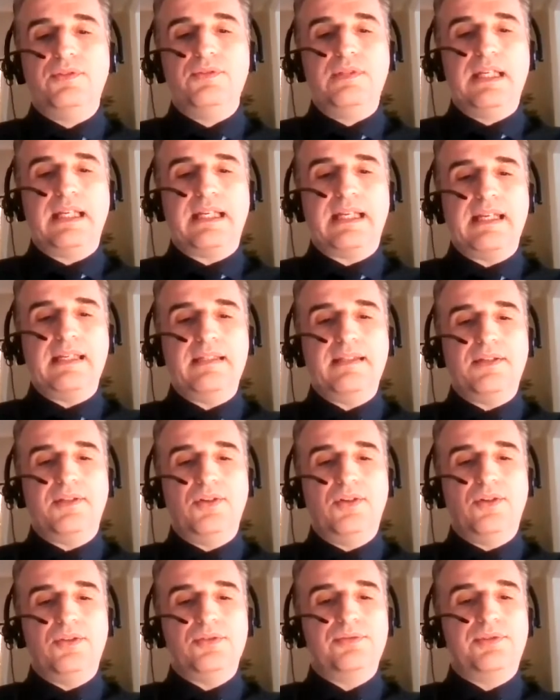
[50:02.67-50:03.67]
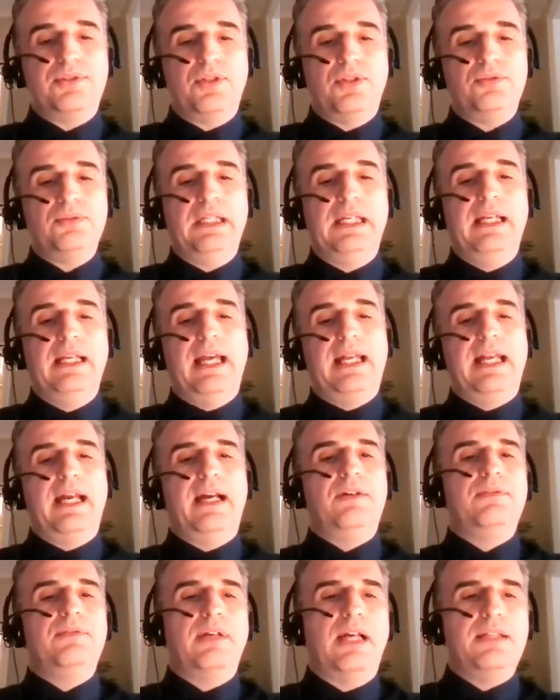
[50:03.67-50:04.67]
decades ago. So
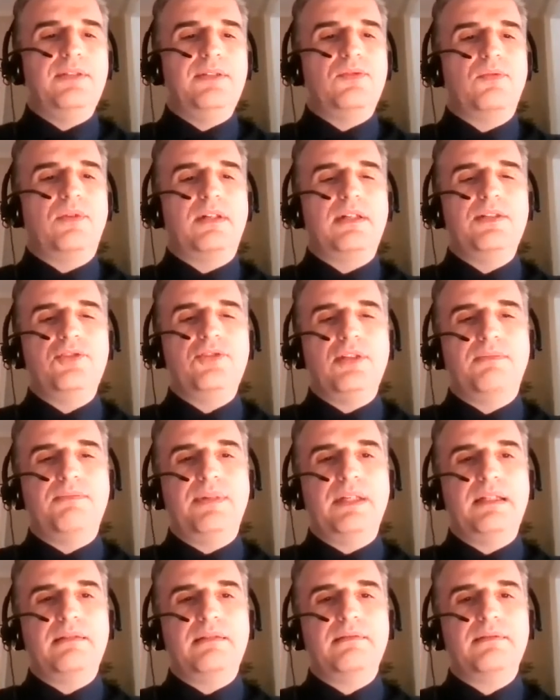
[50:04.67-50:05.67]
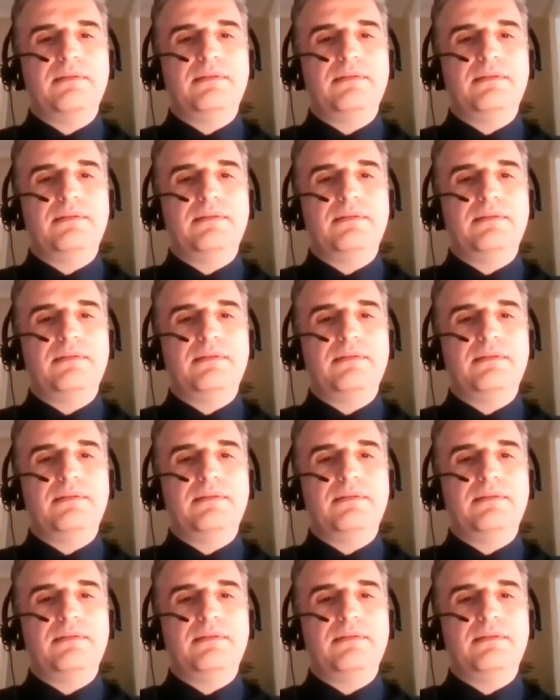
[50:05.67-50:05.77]
anyhow, I just wanted to jump in.